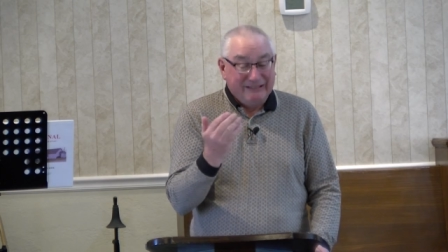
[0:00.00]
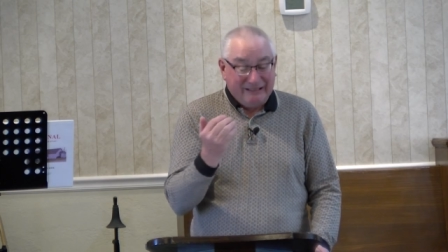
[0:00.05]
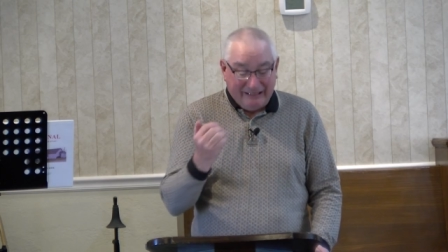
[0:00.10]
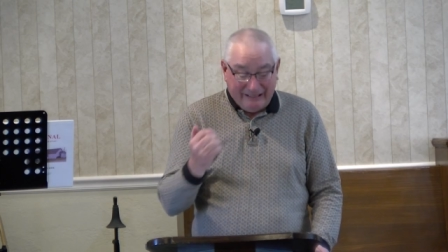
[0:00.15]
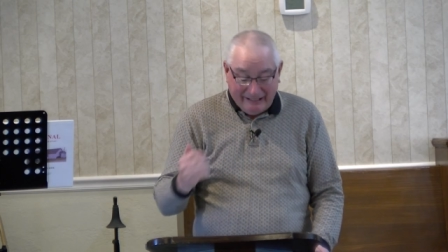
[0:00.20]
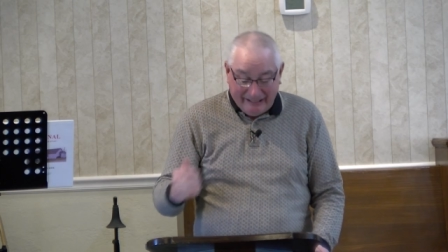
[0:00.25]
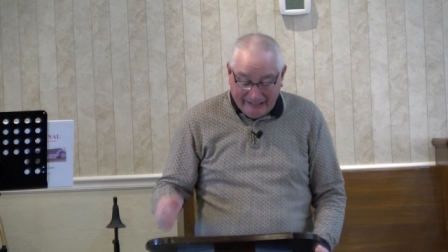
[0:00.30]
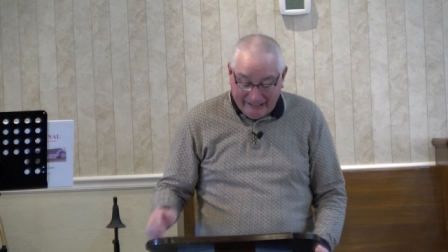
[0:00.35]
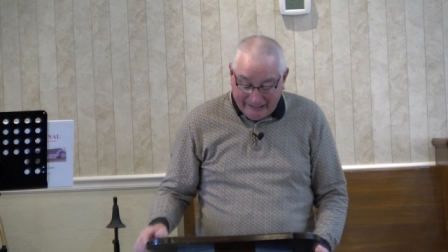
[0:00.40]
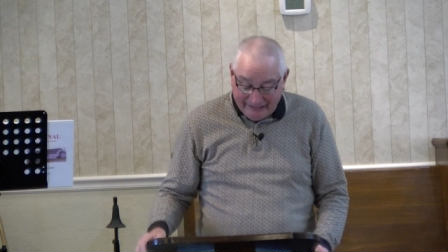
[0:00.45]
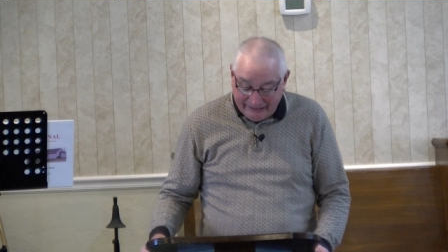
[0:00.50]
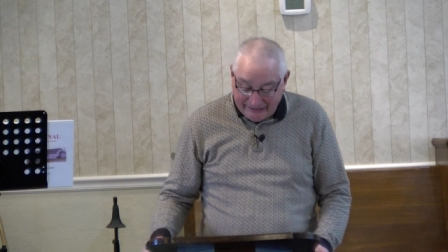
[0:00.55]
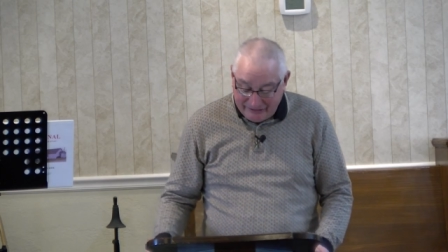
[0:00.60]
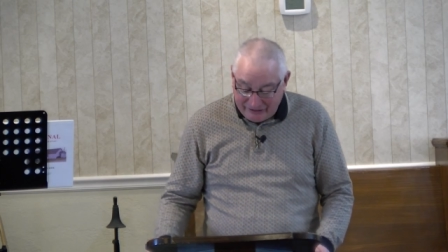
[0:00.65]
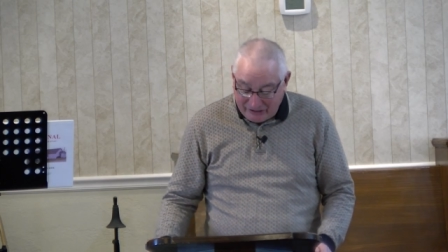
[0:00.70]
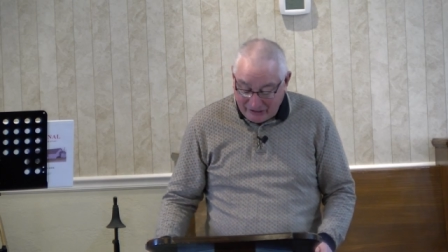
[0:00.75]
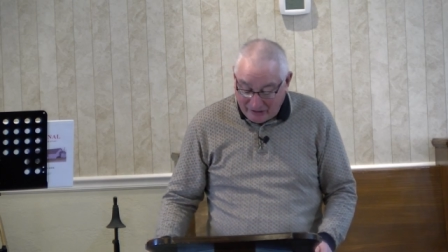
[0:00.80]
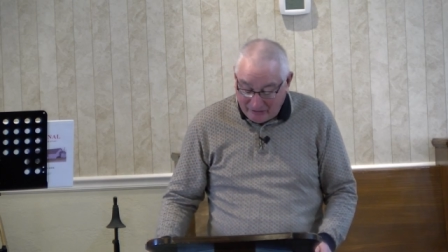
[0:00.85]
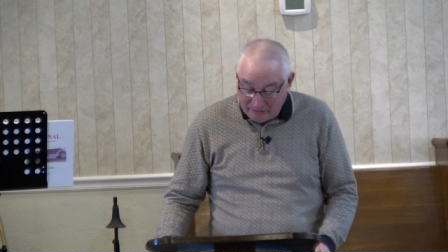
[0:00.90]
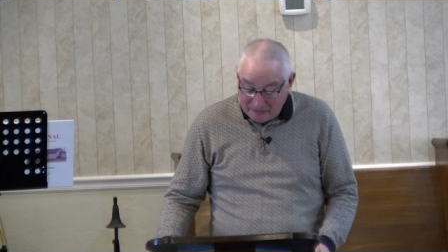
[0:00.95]
And
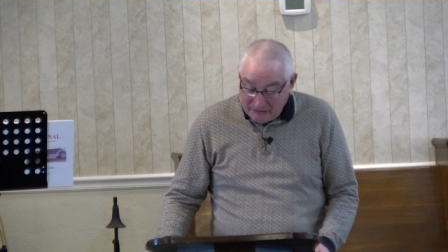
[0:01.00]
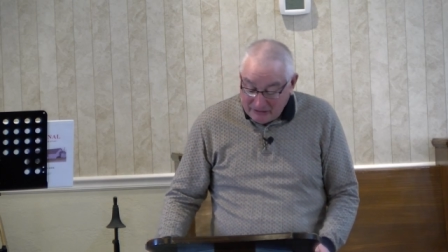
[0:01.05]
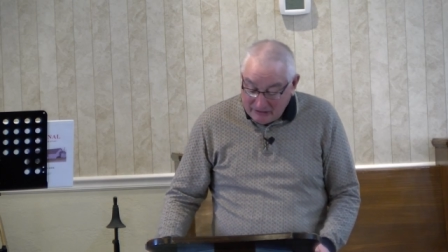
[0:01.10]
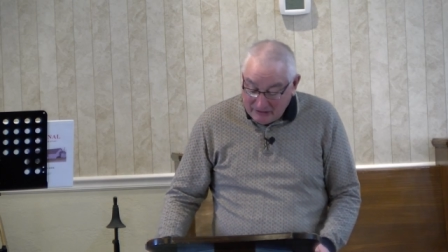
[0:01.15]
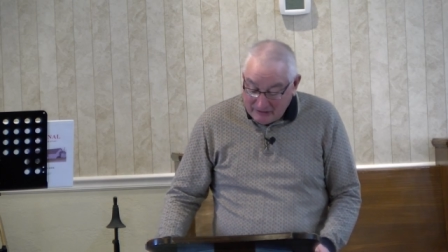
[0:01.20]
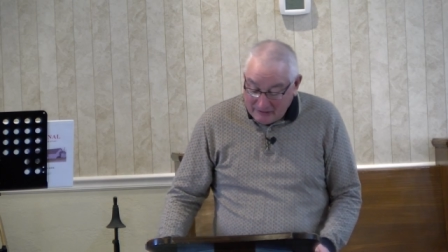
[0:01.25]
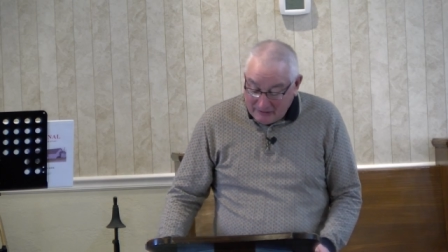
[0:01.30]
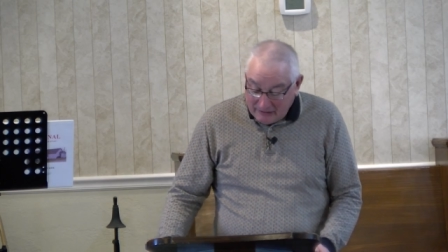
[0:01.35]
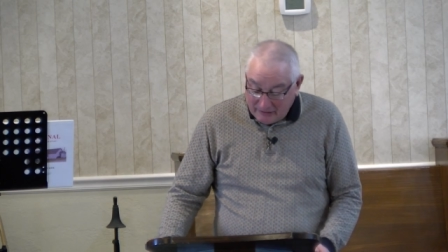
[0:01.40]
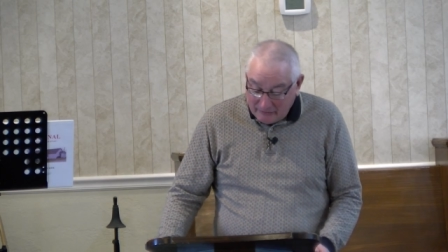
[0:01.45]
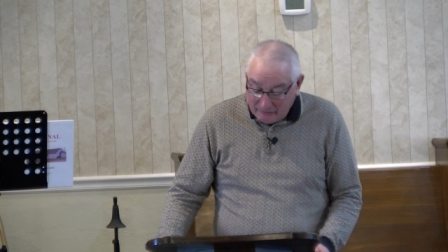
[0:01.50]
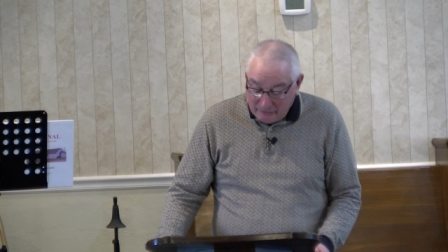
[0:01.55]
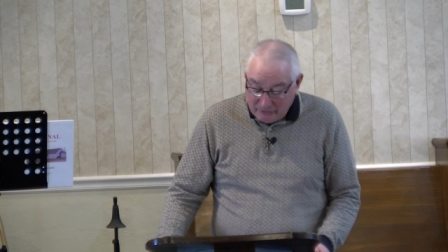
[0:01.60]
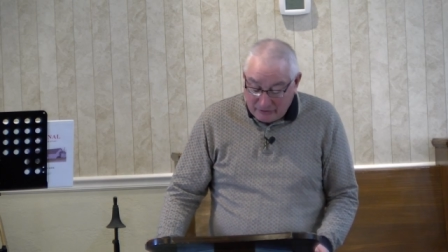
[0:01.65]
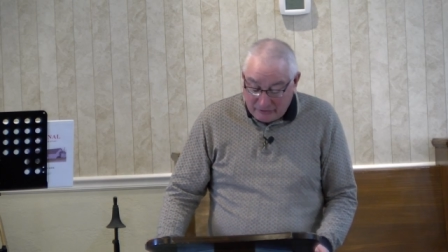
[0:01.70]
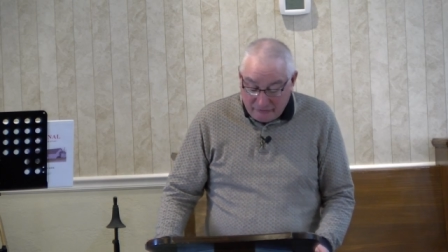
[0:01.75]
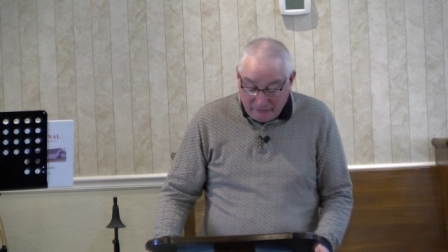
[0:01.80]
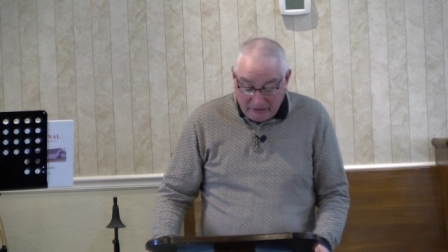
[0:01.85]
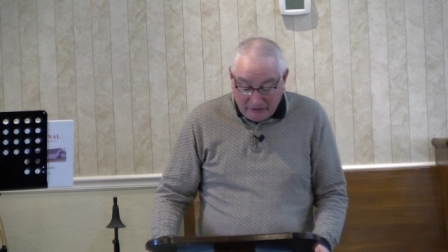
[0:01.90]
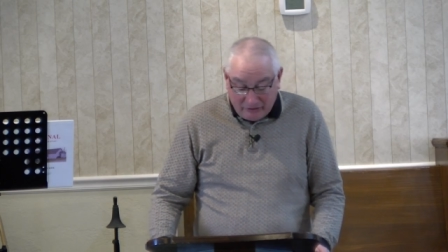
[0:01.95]
so it
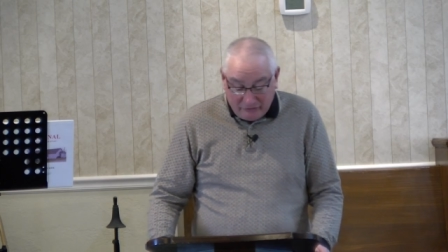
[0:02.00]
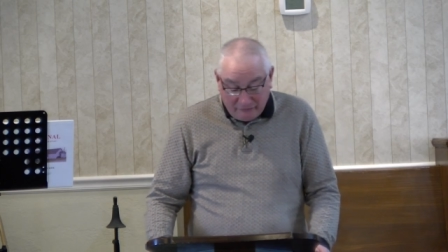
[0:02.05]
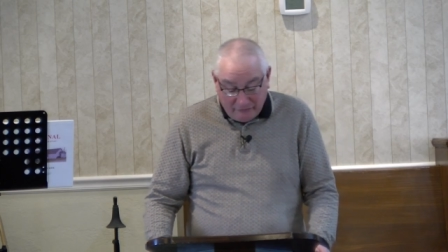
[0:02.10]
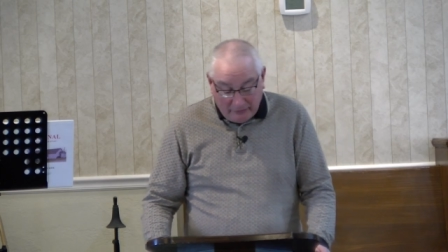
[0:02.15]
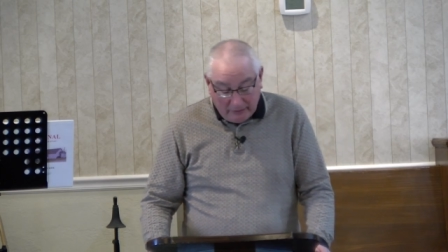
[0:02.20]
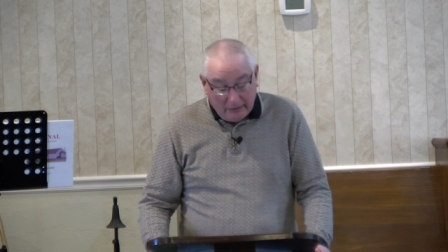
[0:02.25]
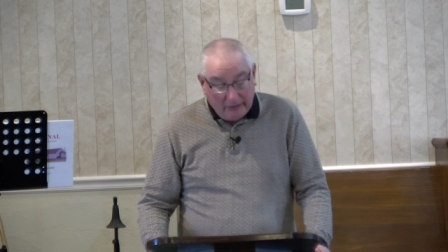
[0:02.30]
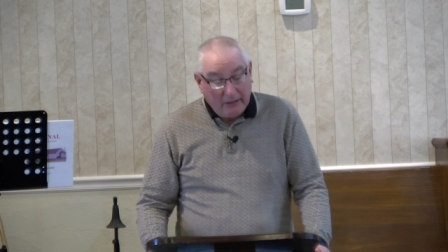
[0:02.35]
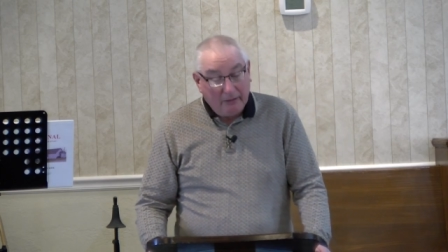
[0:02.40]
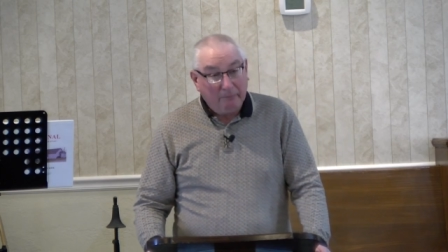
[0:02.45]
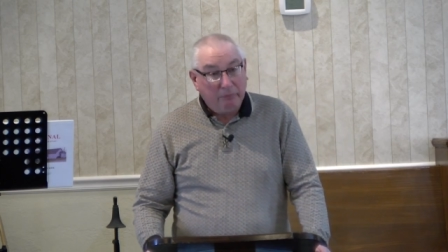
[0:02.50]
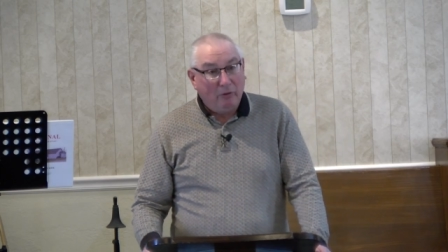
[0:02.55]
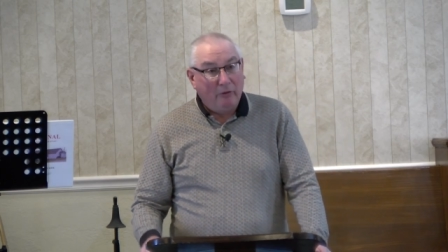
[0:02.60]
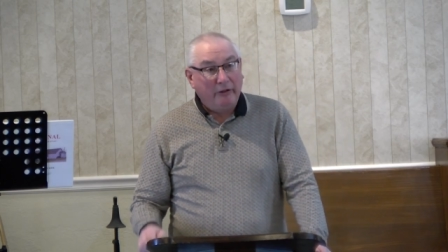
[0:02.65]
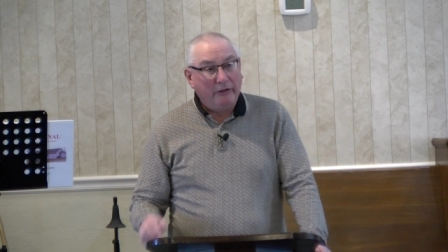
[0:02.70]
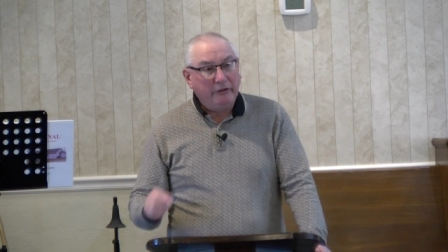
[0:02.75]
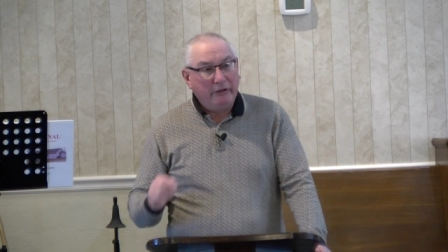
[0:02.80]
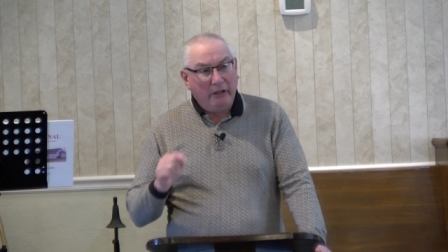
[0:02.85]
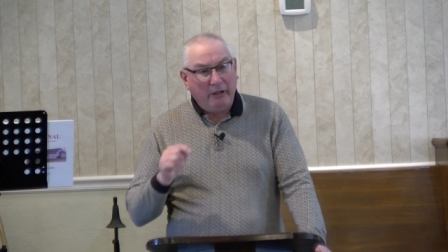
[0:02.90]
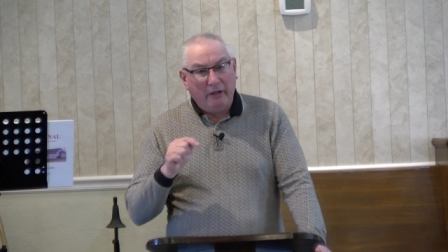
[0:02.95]
was, it's very
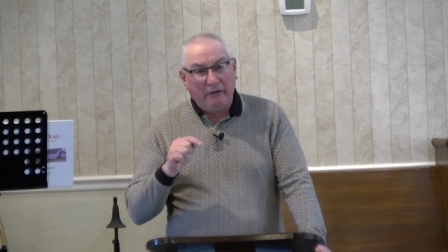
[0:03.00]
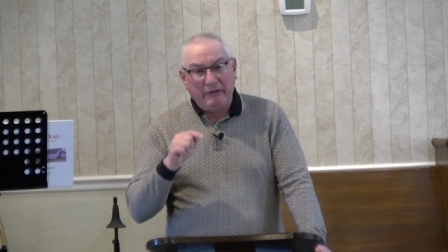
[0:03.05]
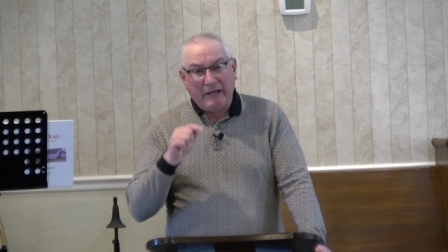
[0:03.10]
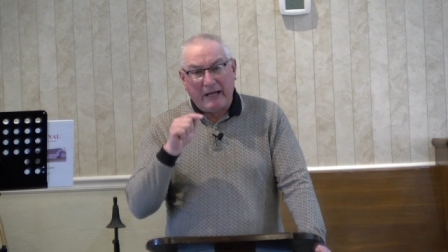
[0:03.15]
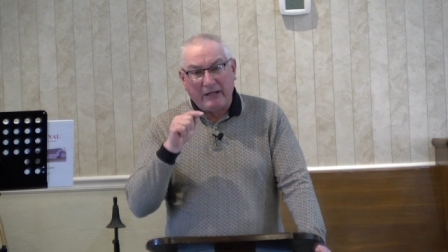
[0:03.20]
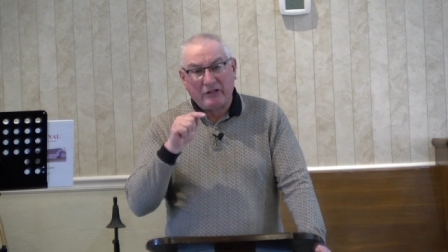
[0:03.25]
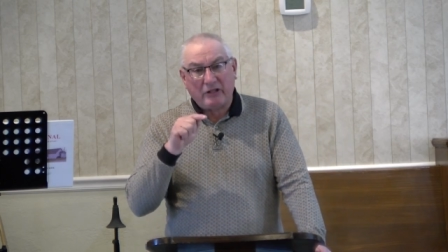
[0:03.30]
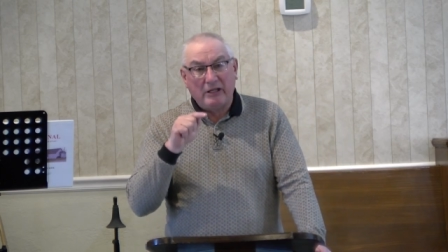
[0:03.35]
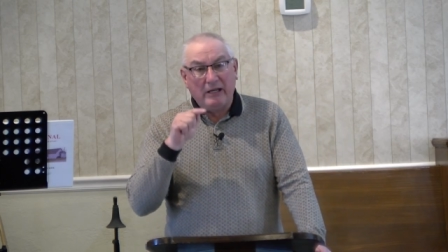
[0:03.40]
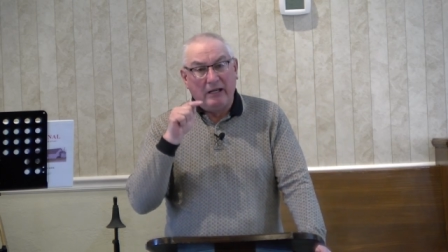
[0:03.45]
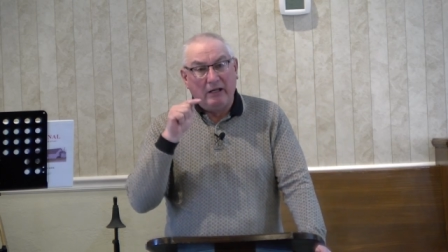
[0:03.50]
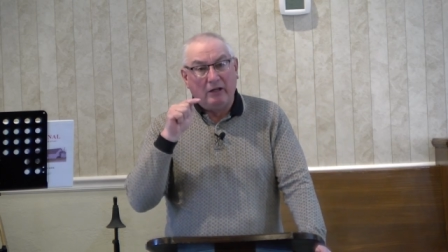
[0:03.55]
important. You know, that's an